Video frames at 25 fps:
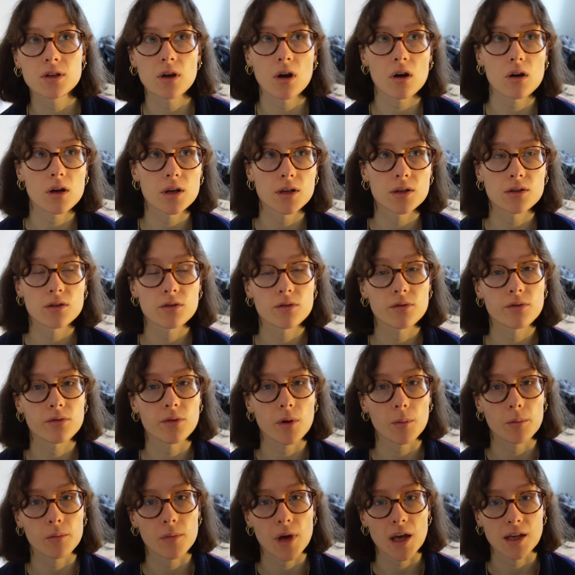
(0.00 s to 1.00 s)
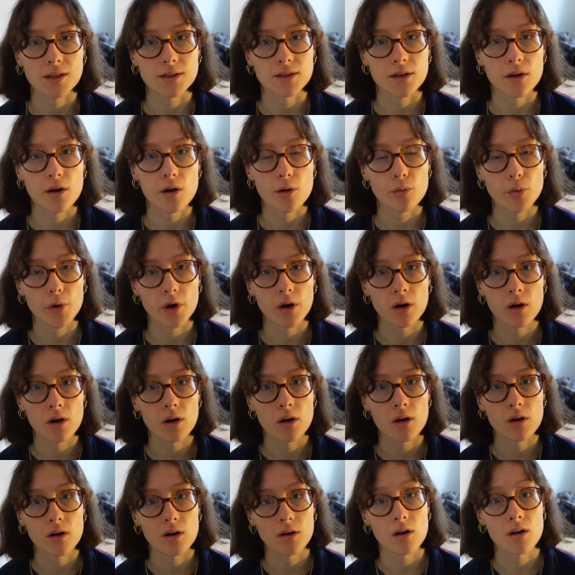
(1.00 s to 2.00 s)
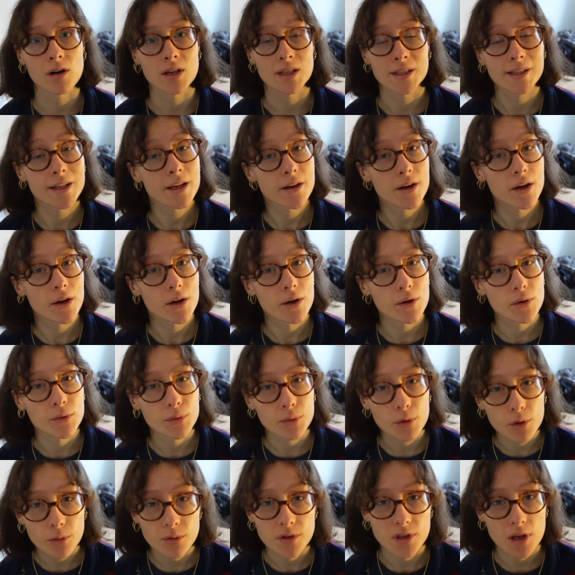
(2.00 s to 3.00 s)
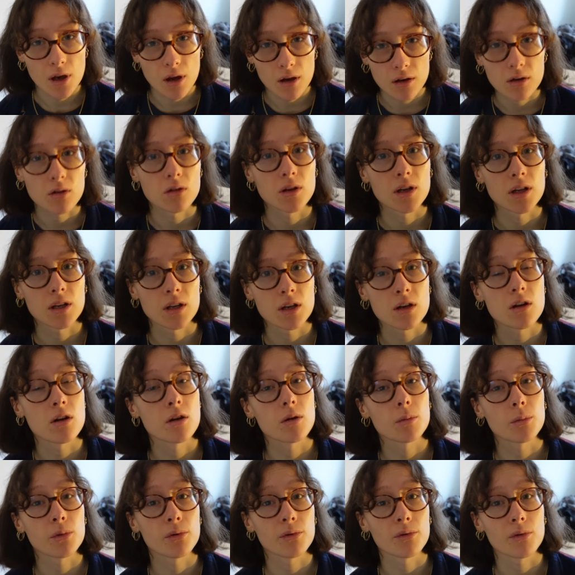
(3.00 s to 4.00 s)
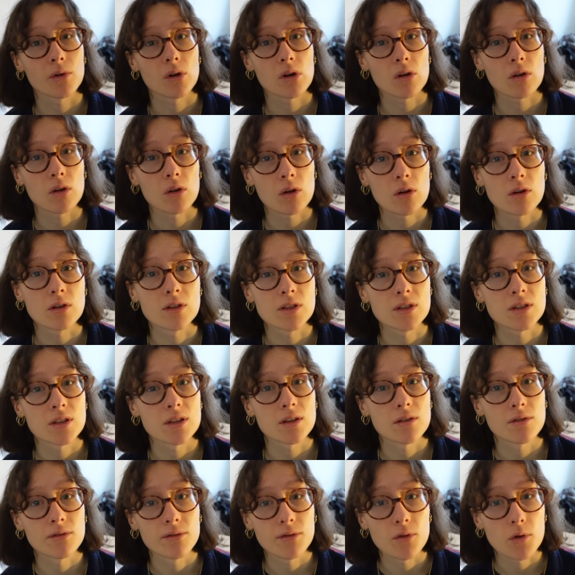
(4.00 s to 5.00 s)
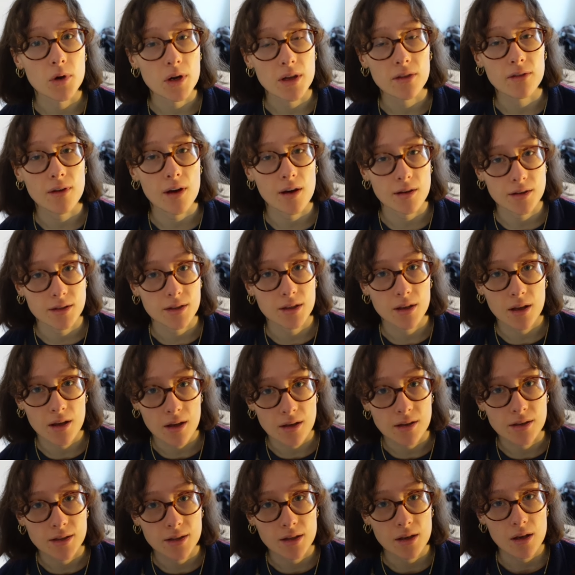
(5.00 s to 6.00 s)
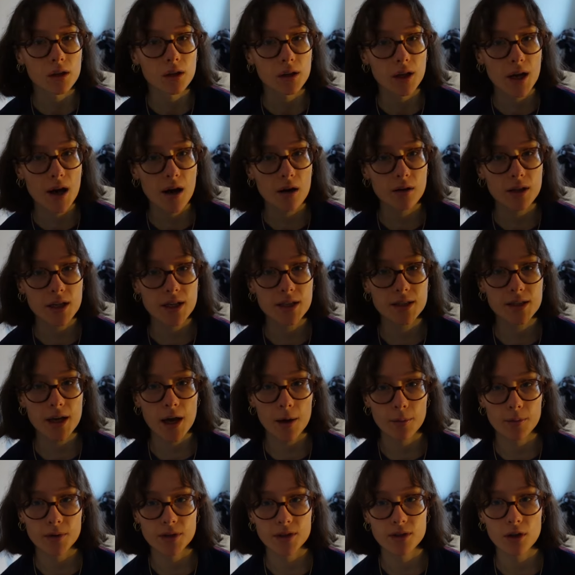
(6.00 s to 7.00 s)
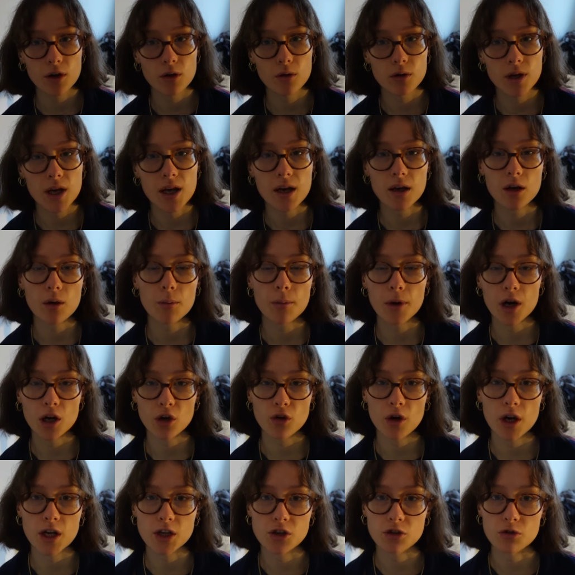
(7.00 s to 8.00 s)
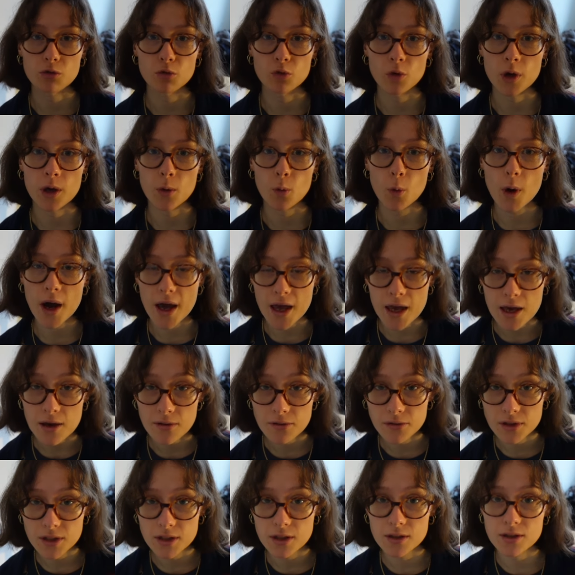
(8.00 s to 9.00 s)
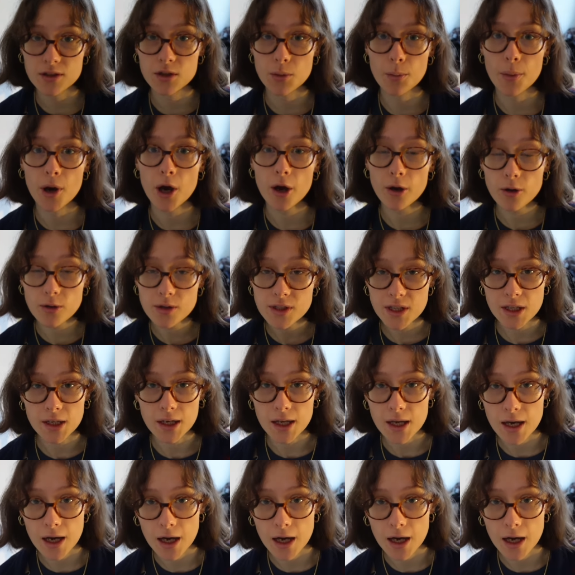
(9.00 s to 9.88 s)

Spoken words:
kind of mess up our idea of what was going on in Europe for a good 40,000 years. Now, these episodic migratory waves supposedly